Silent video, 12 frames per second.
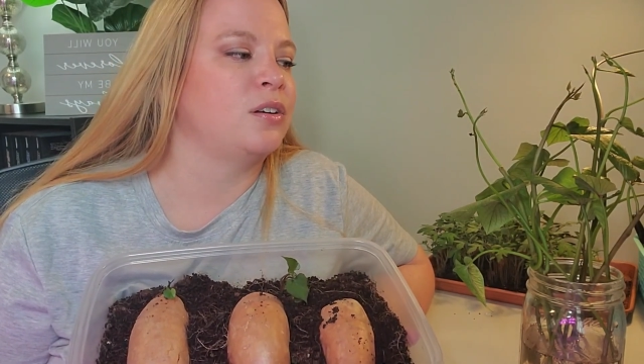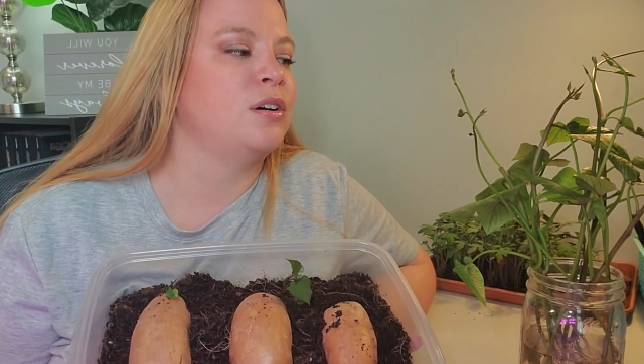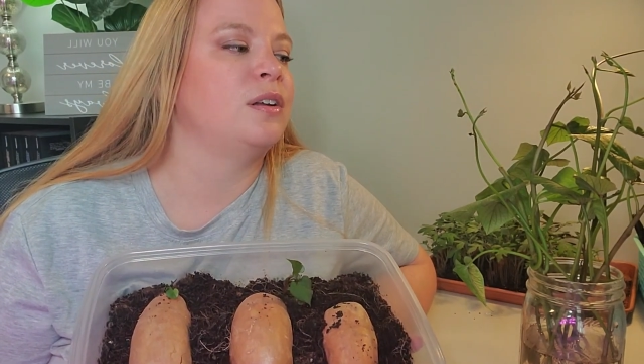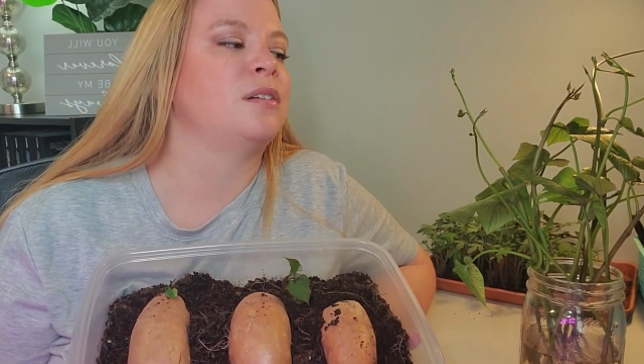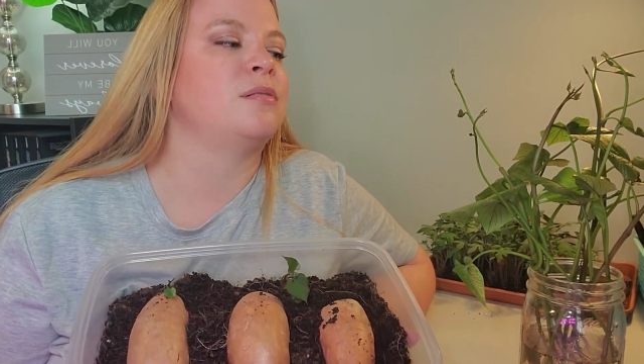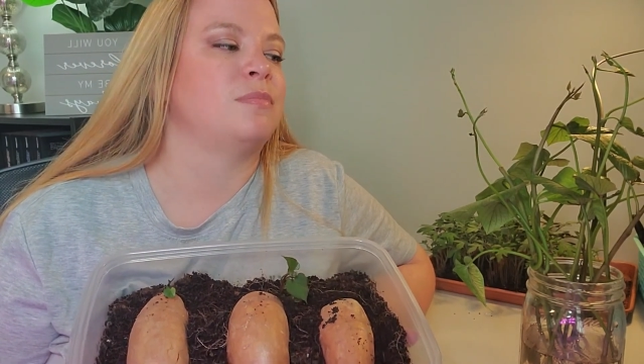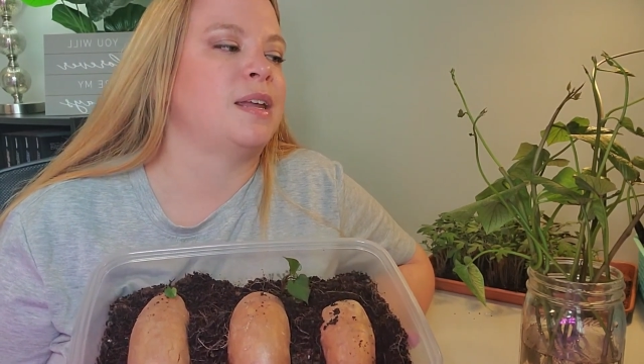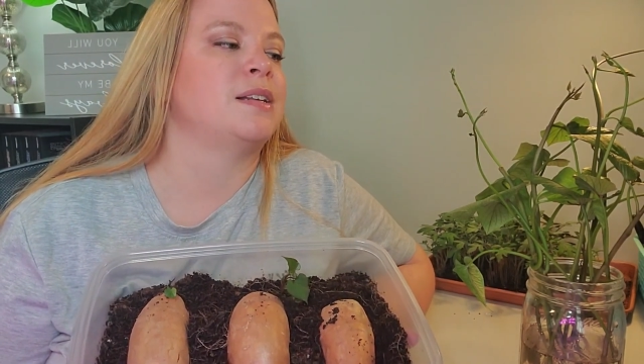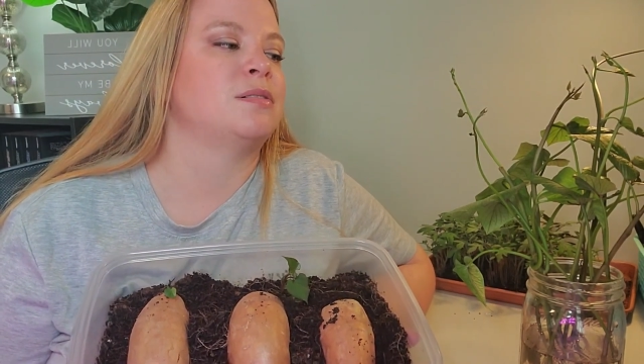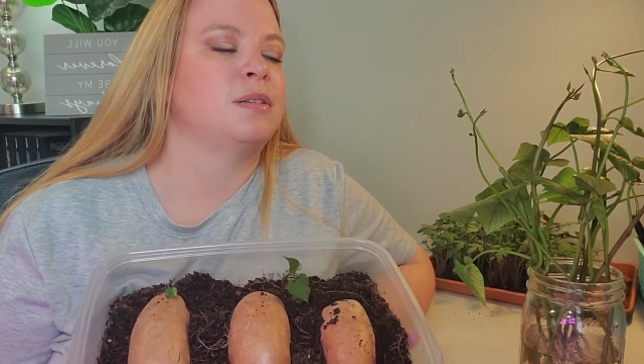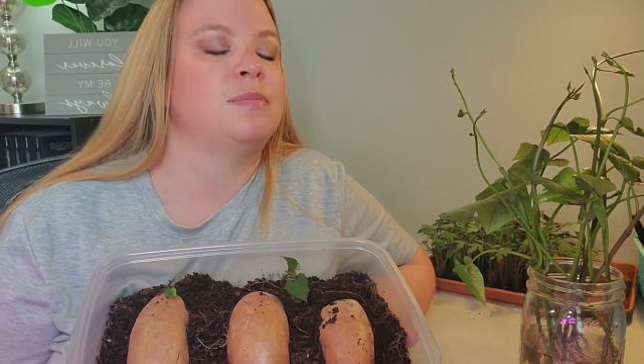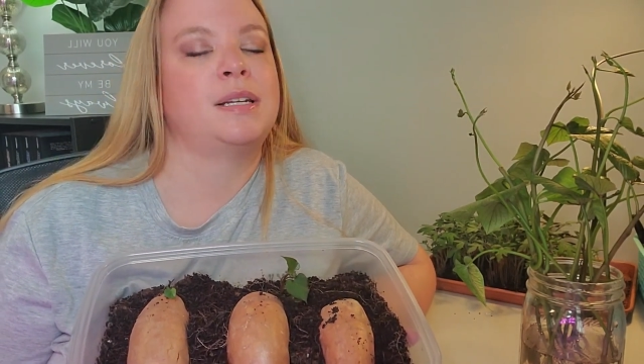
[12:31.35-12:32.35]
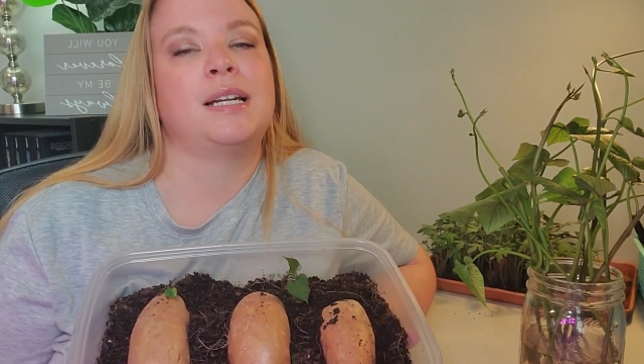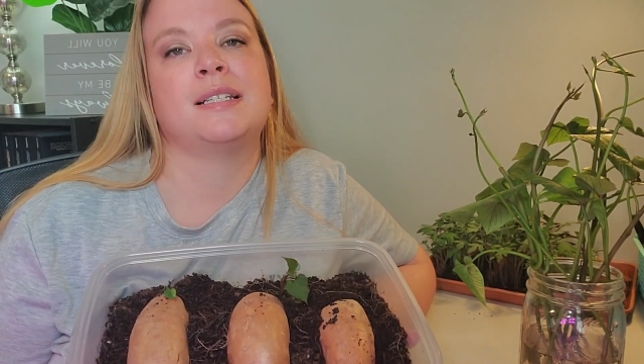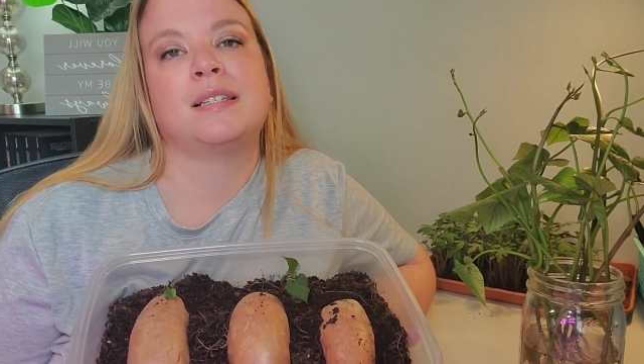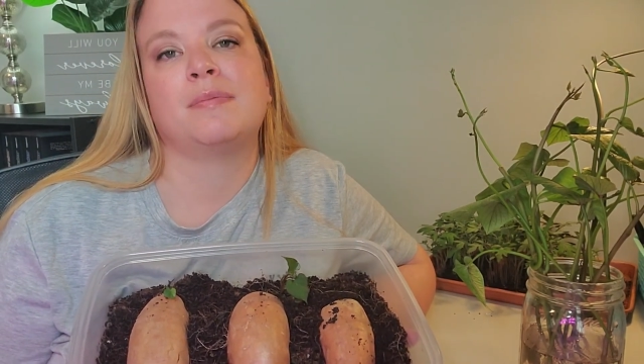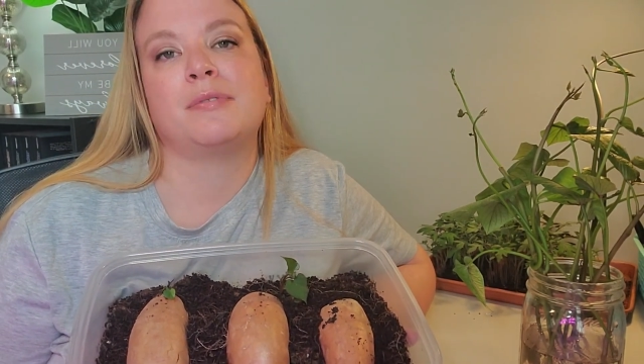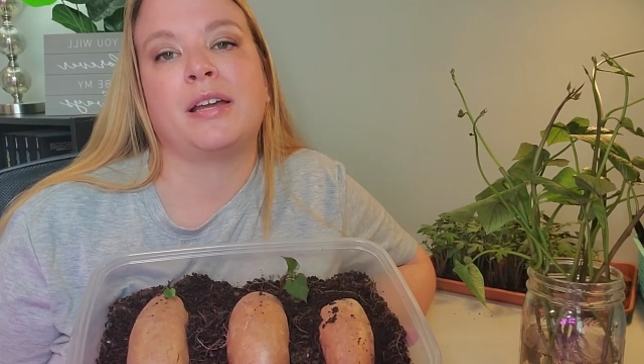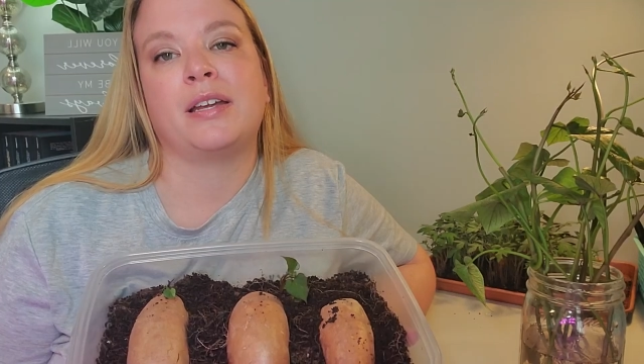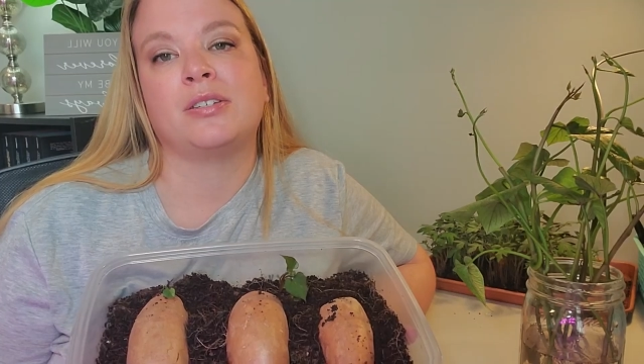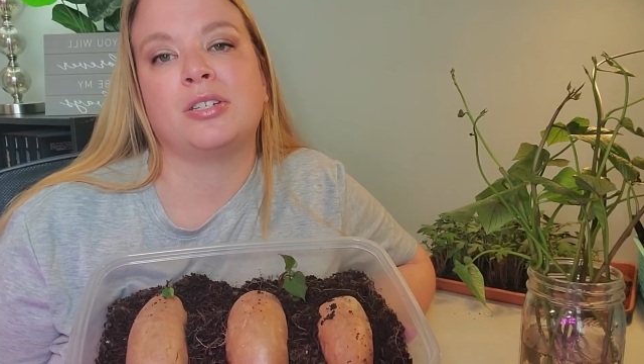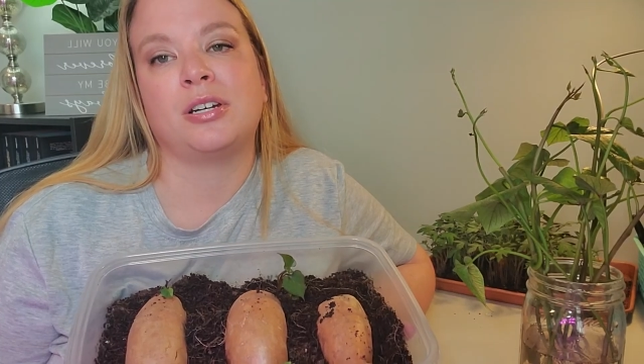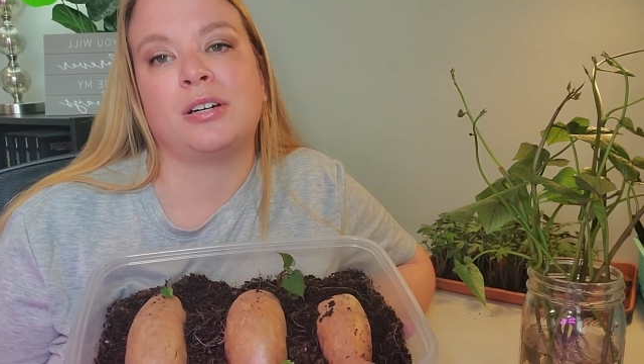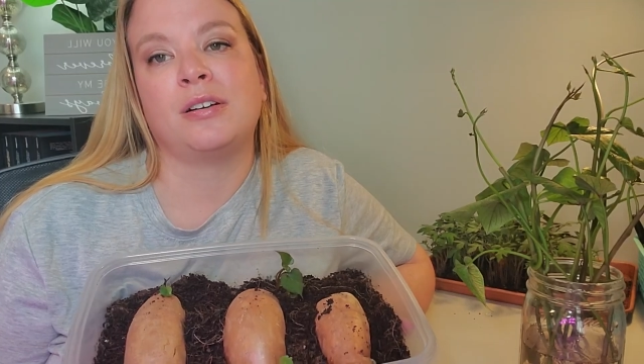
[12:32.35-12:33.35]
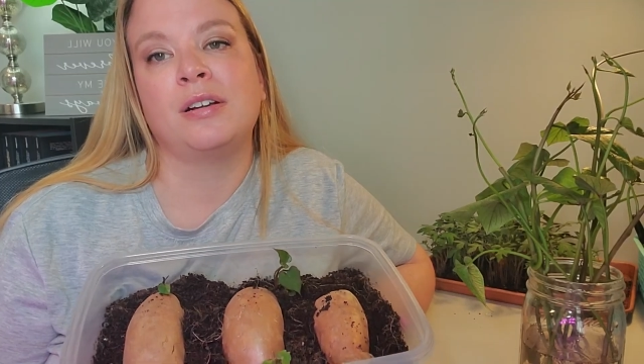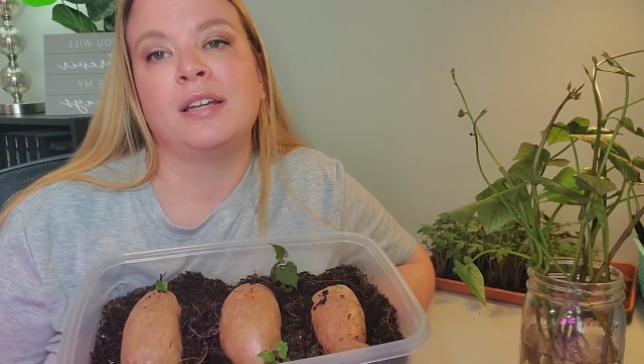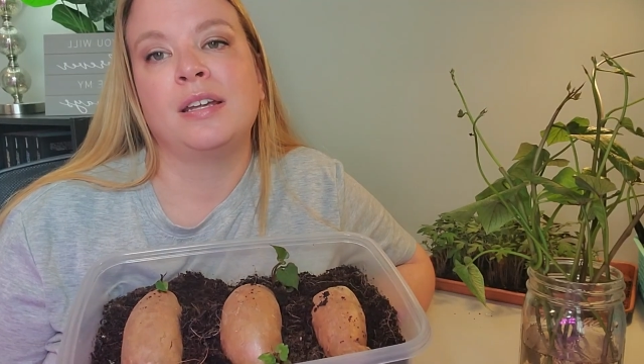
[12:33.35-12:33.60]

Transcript: couldn't make sweet potato slips last year,